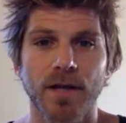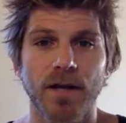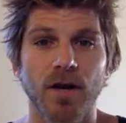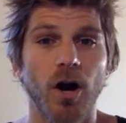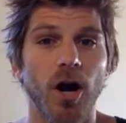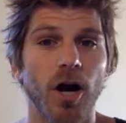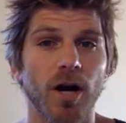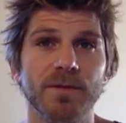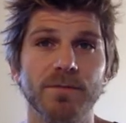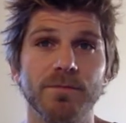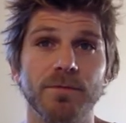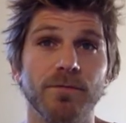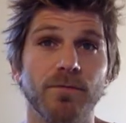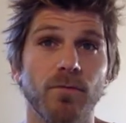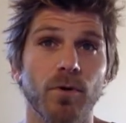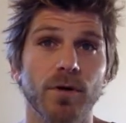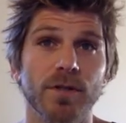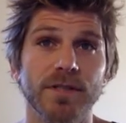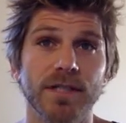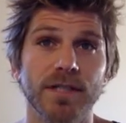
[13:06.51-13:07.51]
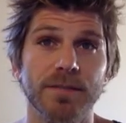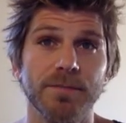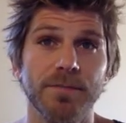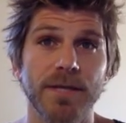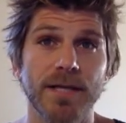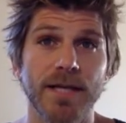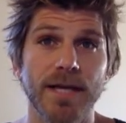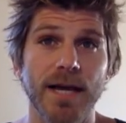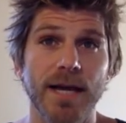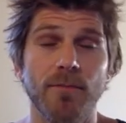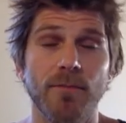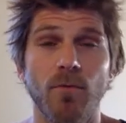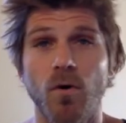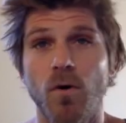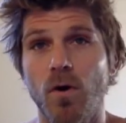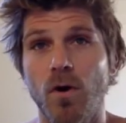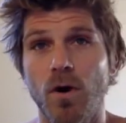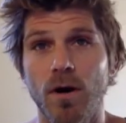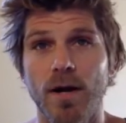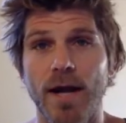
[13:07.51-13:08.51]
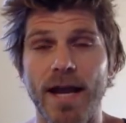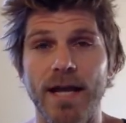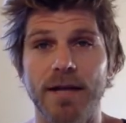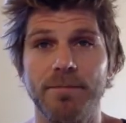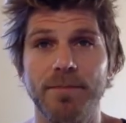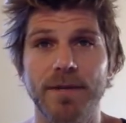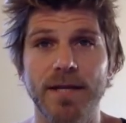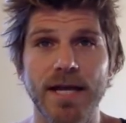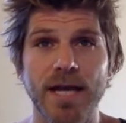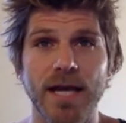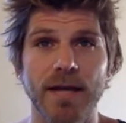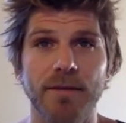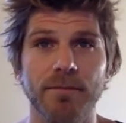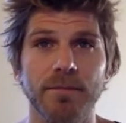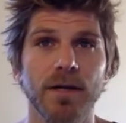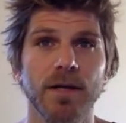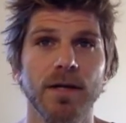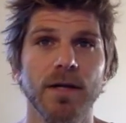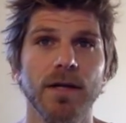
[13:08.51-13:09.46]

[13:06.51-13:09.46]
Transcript: carbs before 6 p.m. or 8 p.m.